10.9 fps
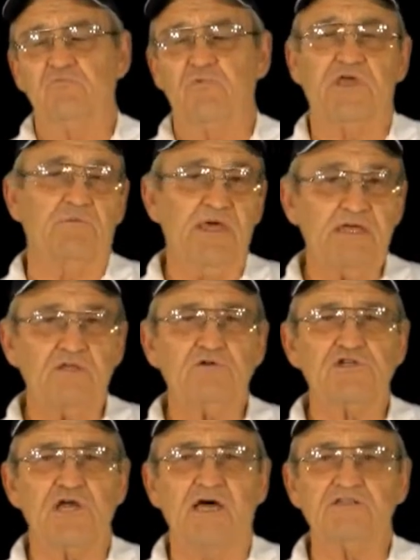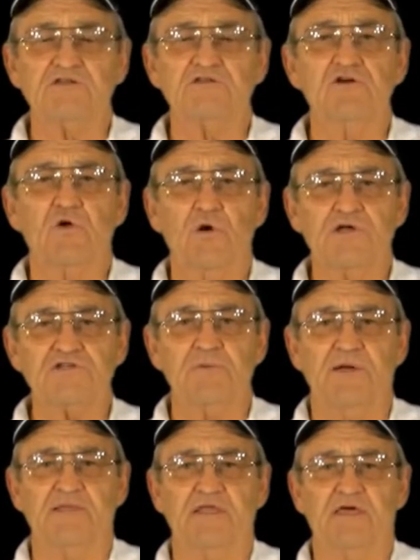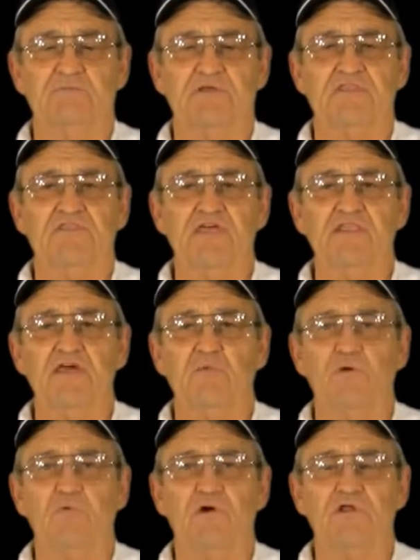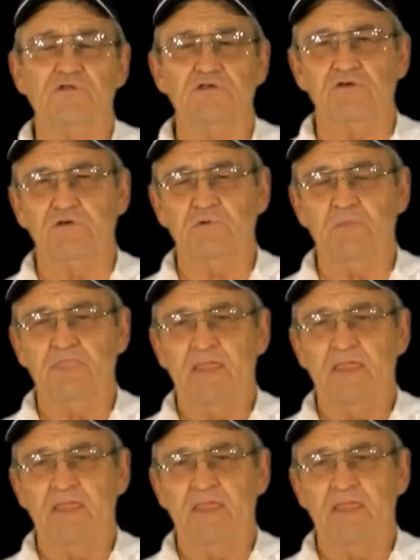We can make those shots, there's no question about that, but the thing that we want to do